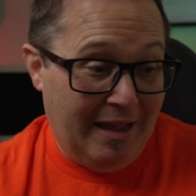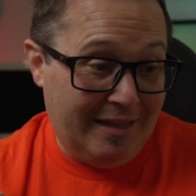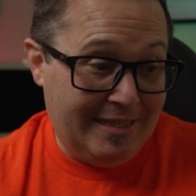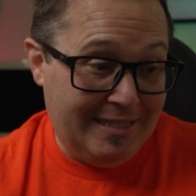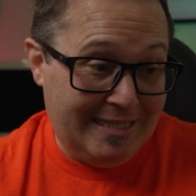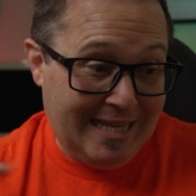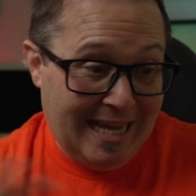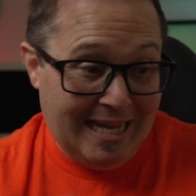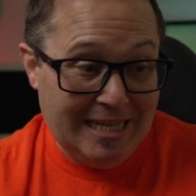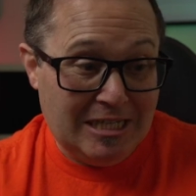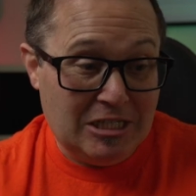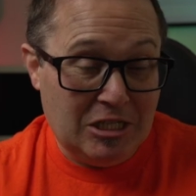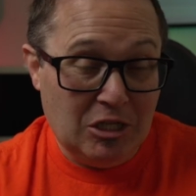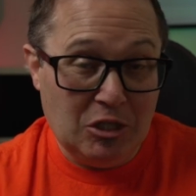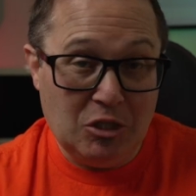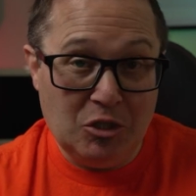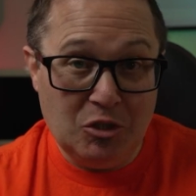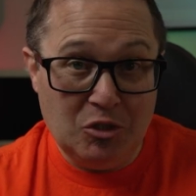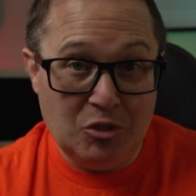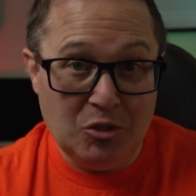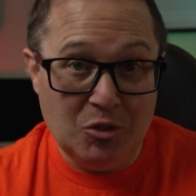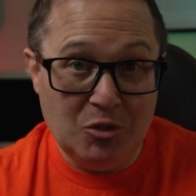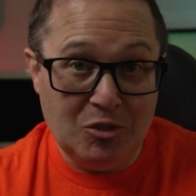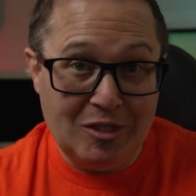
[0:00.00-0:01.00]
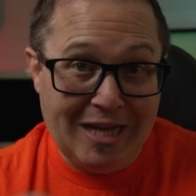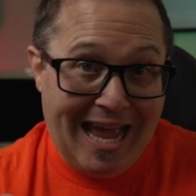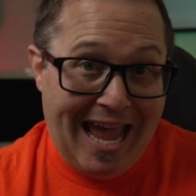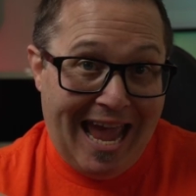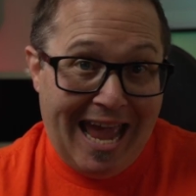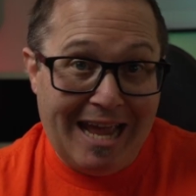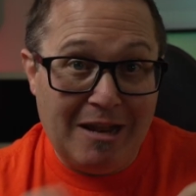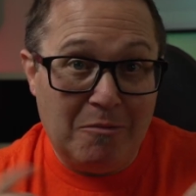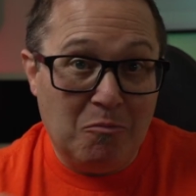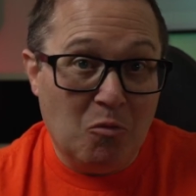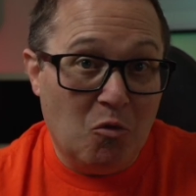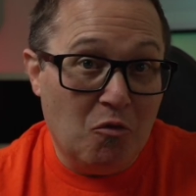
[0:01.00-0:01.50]
Tesla could do to
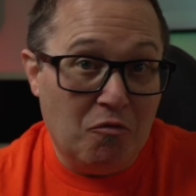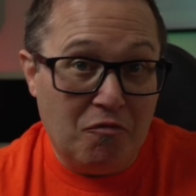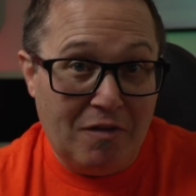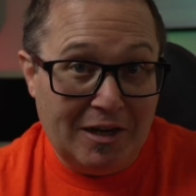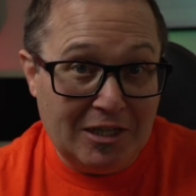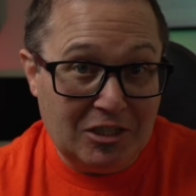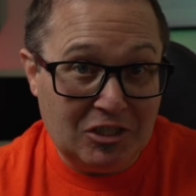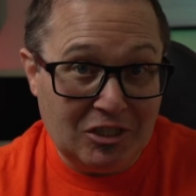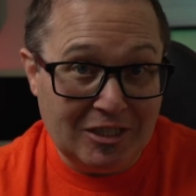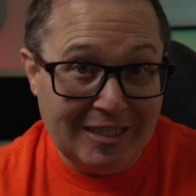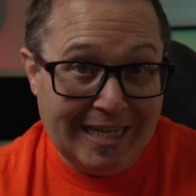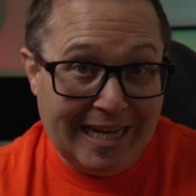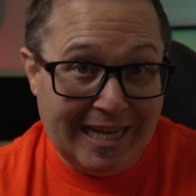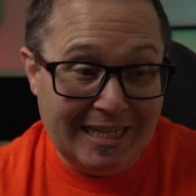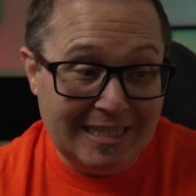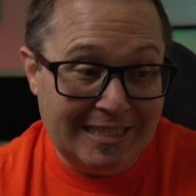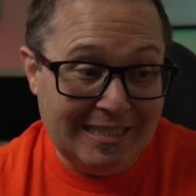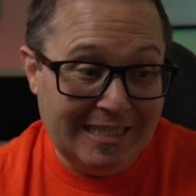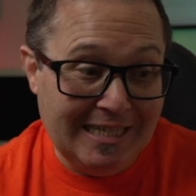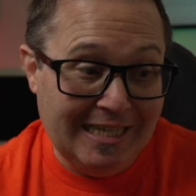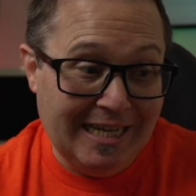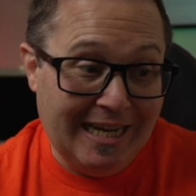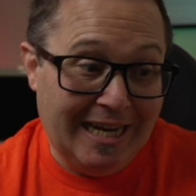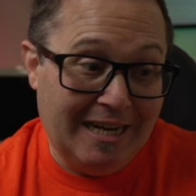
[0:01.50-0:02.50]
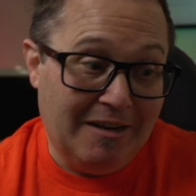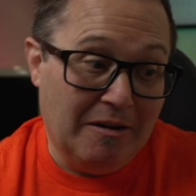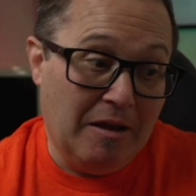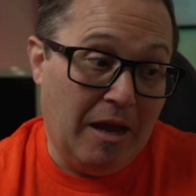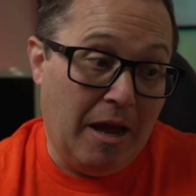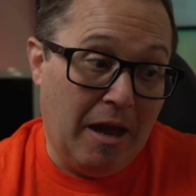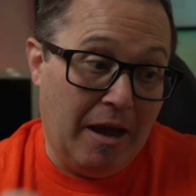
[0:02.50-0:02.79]
add more functionality and